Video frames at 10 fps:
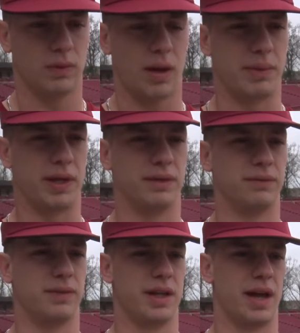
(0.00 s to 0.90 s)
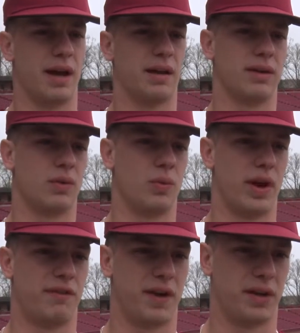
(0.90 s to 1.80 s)
I mean, yeah. When
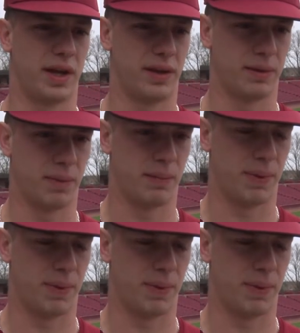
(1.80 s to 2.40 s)
I found out that my